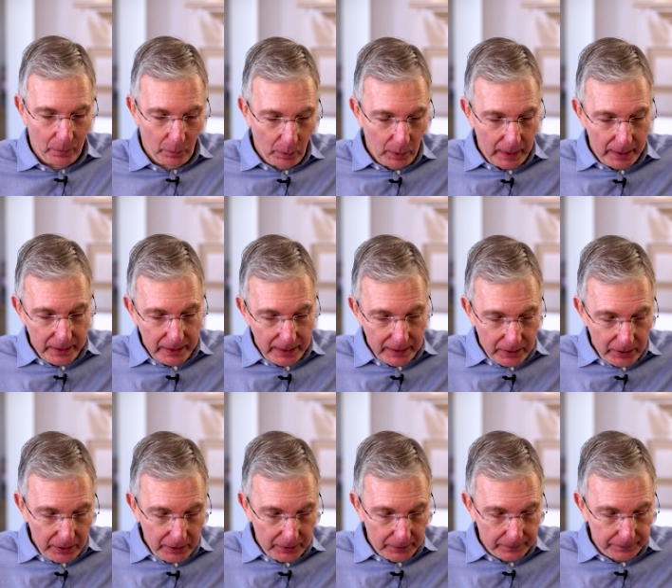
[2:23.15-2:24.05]
What does he
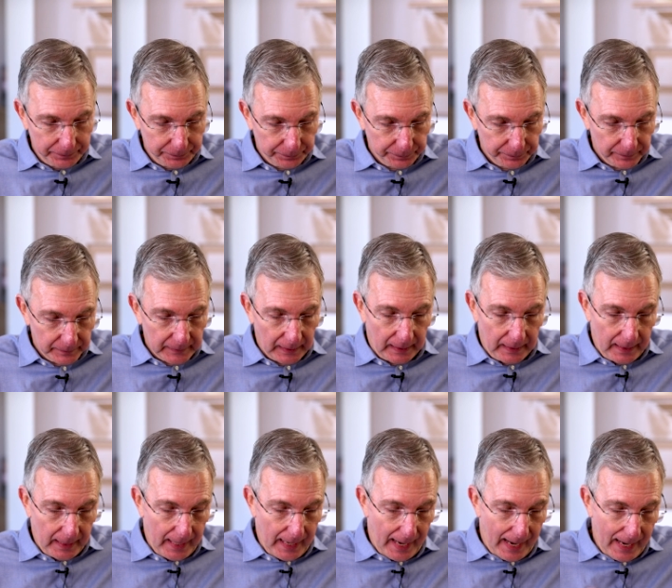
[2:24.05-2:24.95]
do?
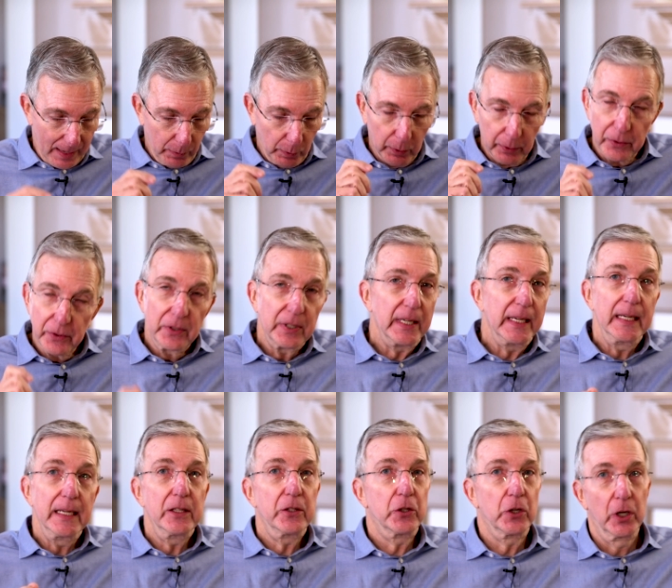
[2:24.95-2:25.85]
I will
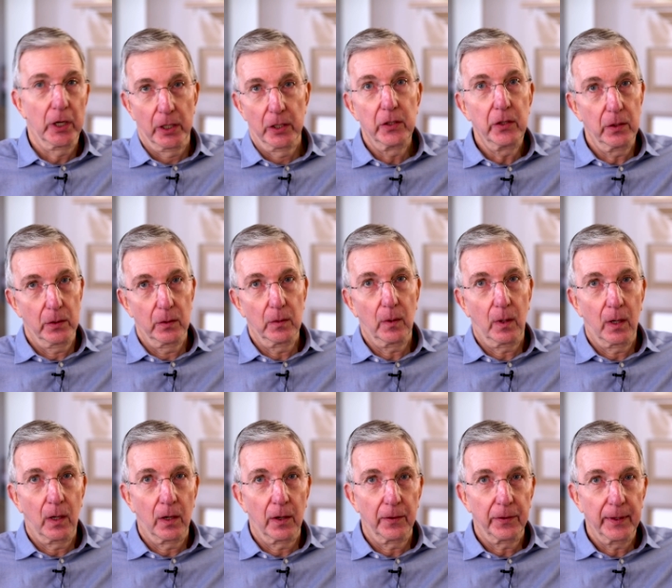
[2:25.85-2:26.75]
teach you
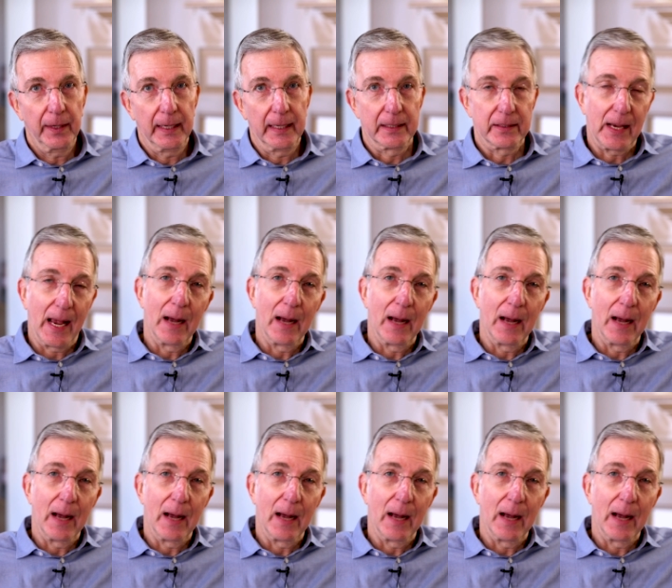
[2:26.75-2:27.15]
all things.